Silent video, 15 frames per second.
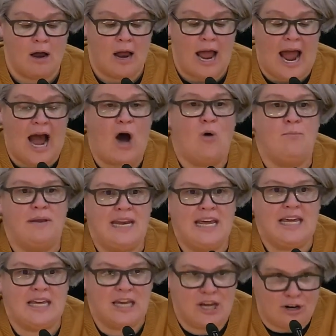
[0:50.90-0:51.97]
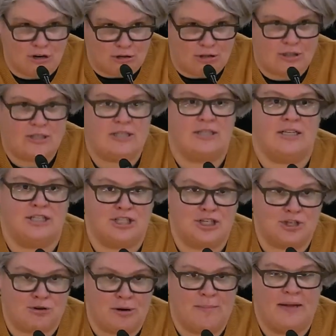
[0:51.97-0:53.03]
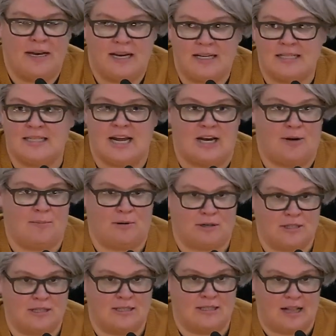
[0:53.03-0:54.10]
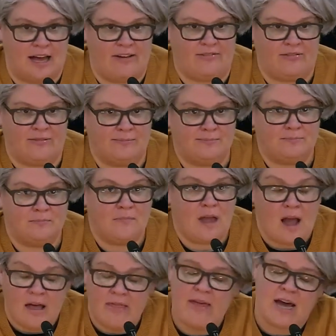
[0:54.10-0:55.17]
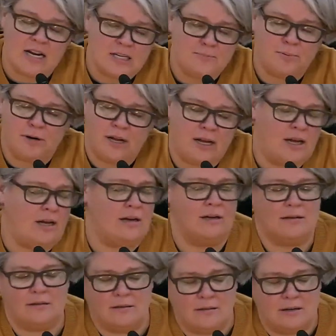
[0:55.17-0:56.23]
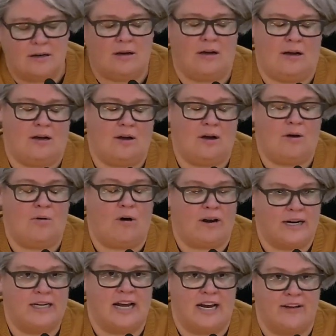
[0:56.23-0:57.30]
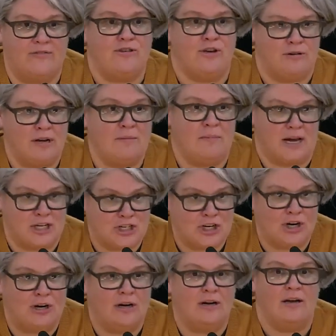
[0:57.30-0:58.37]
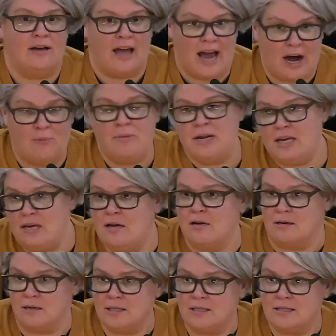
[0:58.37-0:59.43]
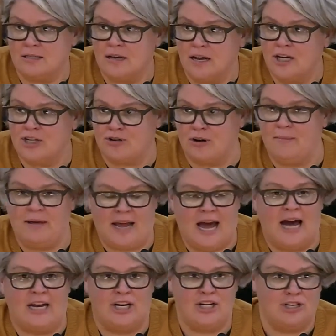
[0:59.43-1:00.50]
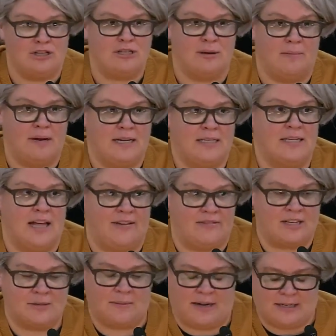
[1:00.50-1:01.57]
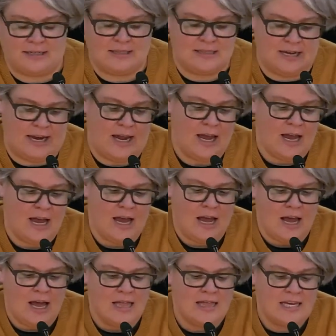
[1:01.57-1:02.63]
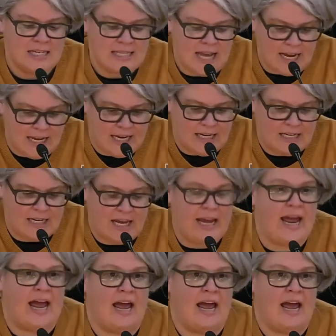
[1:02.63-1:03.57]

how many years does a treatment extend a person's life? That is pretty quantitative. You can measure how many years a treatment added to somebody's life expectancy. The second